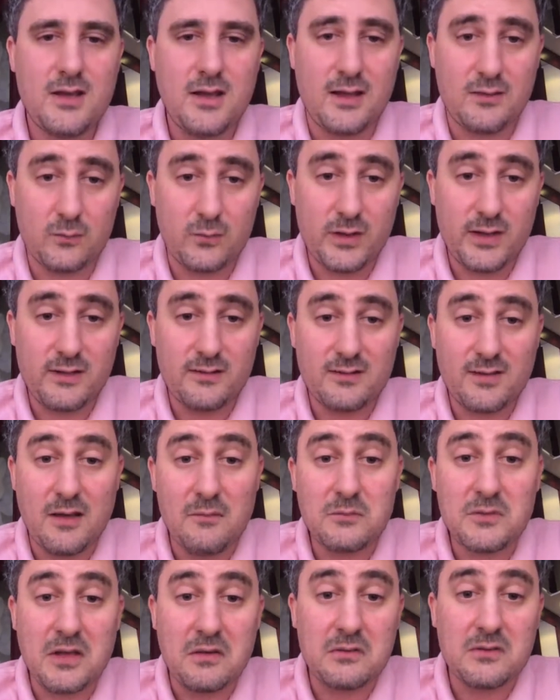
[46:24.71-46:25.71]
as we
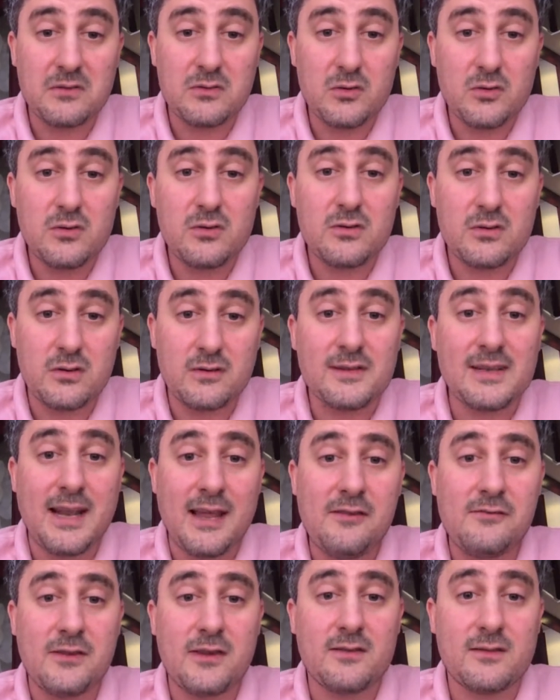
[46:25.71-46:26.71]
sometimes do, because
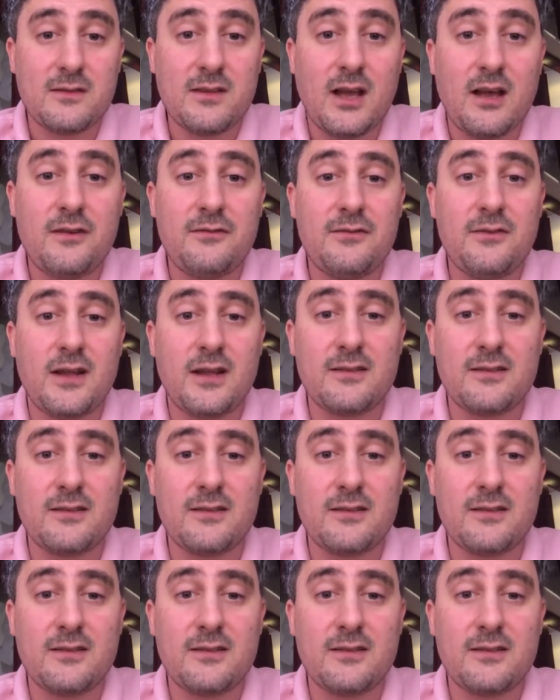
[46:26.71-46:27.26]
life is tough